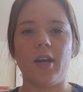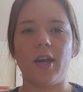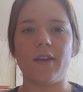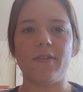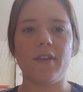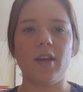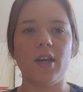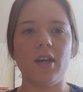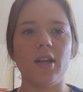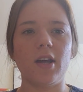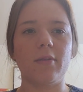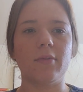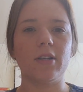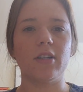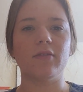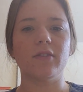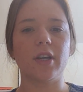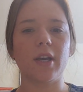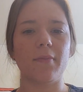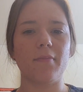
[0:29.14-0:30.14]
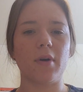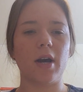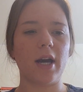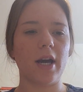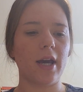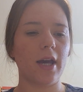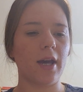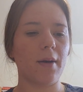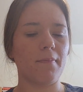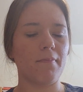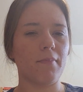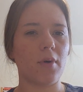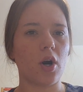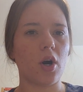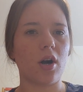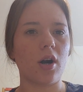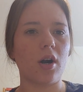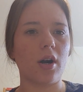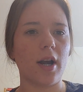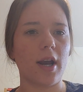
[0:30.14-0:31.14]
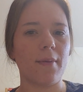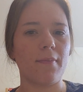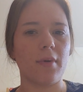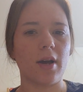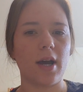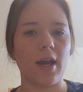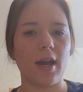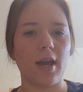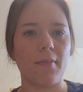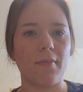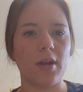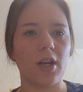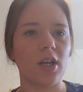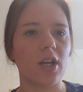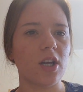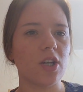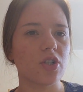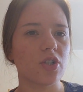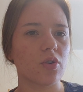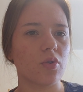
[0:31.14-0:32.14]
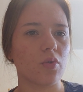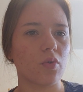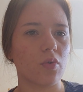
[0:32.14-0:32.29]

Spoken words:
And then I'm going to look at my MAR and my medication